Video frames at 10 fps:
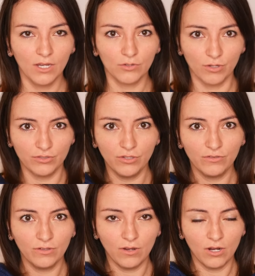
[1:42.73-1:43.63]
Cross
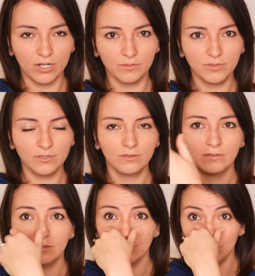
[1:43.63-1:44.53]
your arms.
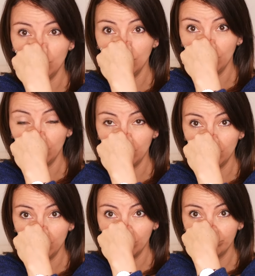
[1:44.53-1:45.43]
Touch your nose.